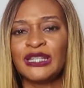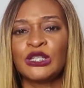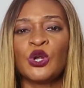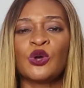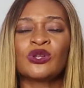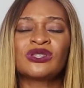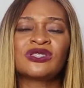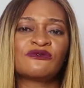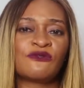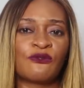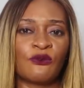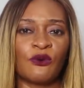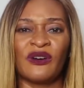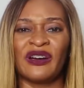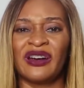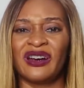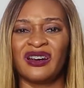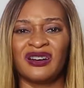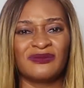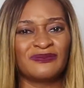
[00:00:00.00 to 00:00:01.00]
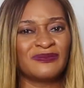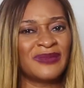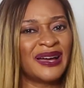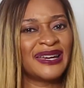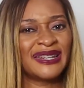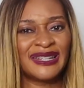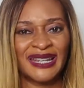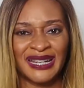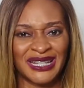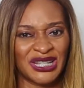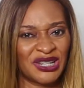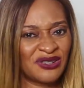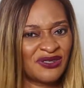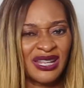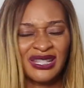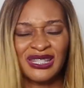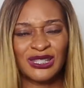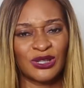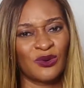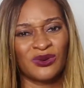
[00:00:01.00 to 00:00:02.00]
Not for buying
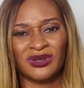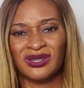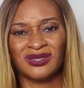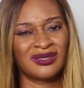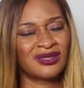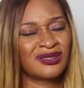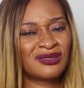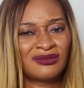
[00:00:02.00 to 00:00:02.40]
Nigerian stocks.